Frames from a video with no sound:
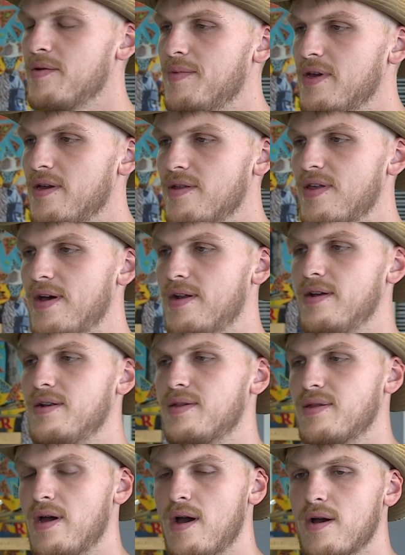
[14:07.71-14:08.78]
be that
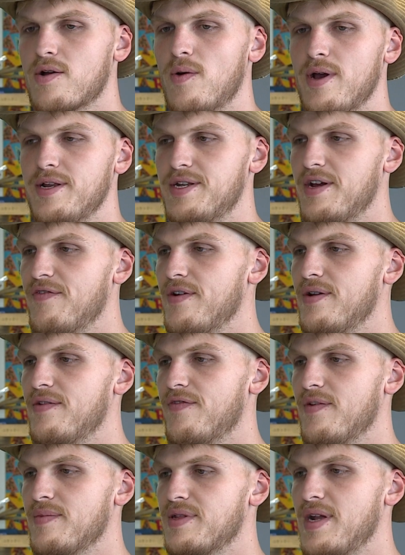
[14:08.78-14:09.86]
it's uh, quite different
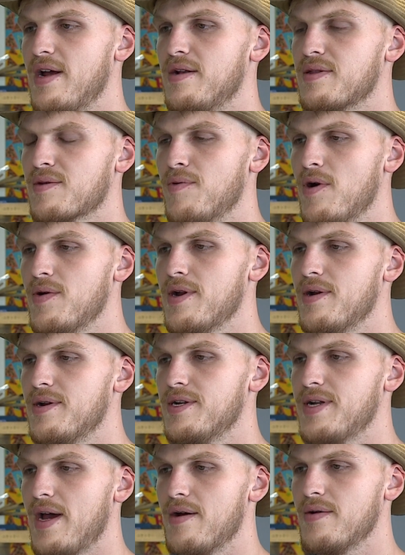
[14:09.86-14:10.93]
from the status quo here
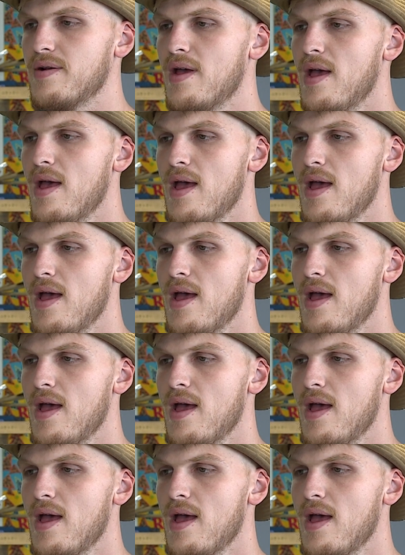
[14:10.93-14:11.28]
in town.